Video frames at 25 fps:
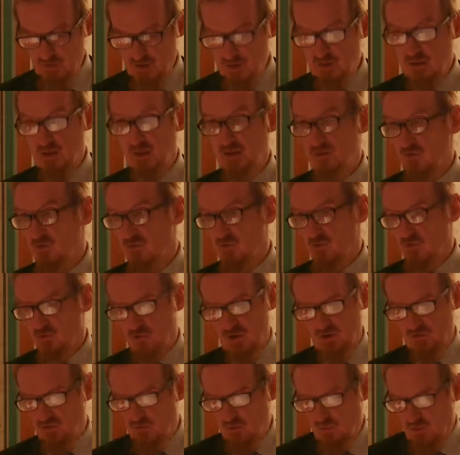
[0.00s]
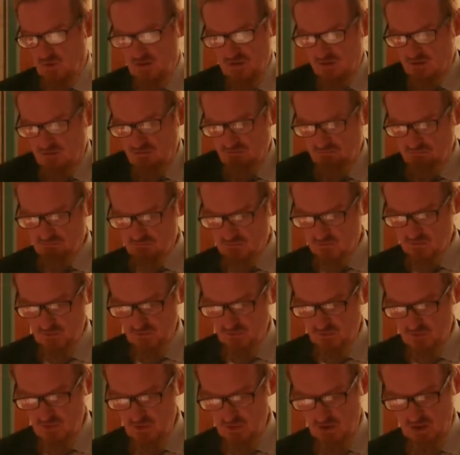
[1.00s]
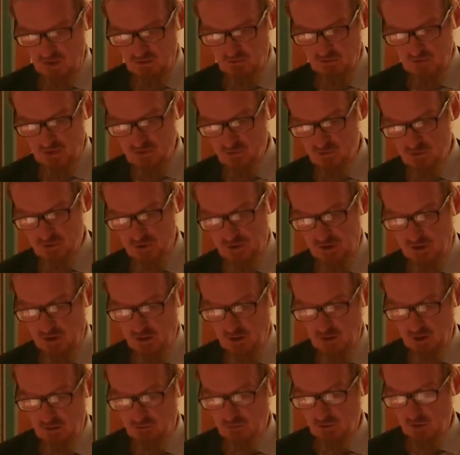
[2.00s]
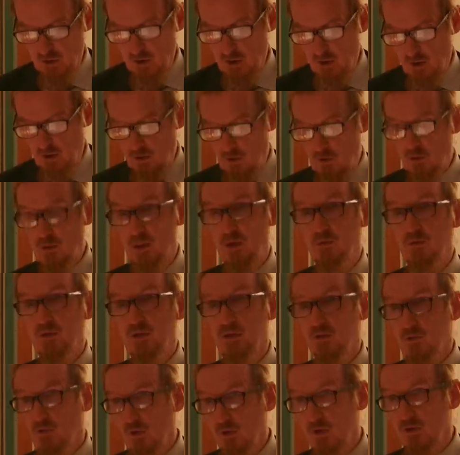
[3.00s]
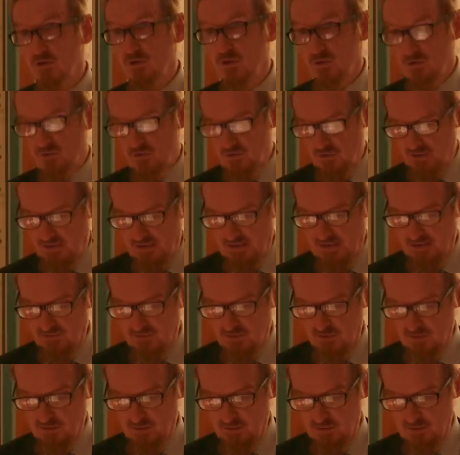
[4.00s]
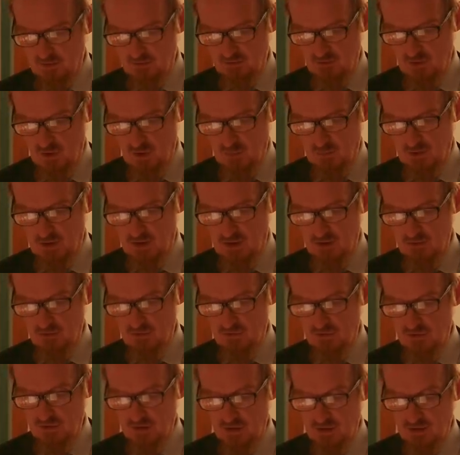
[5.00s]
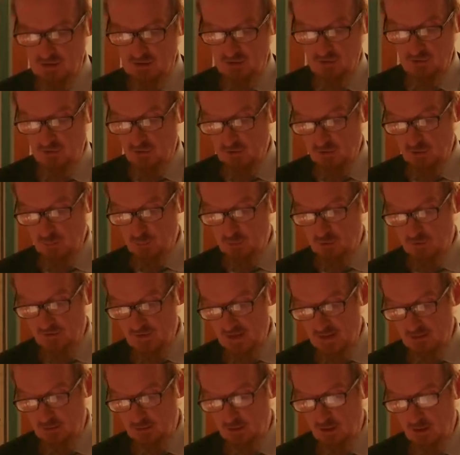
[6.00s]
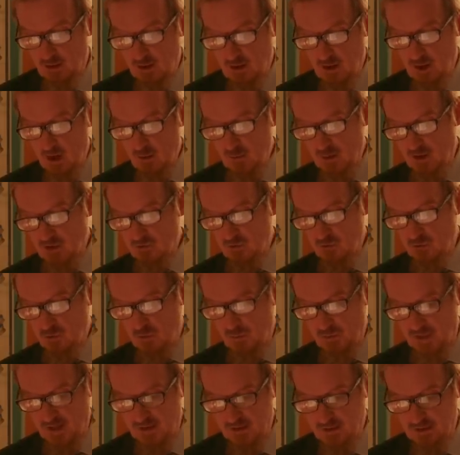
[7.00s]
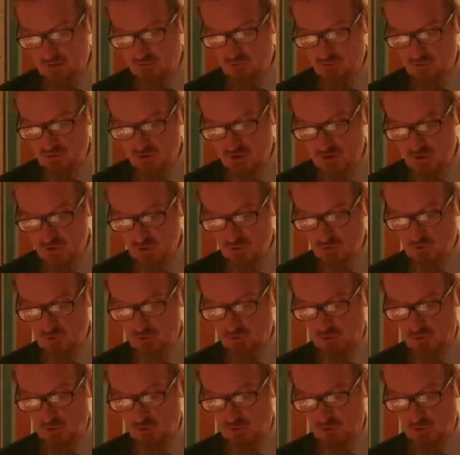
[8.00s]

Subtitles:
He dates the transformation just to the last century and a half, although he acknowledges that classical Islamic understandings still prevail among the remaining traditional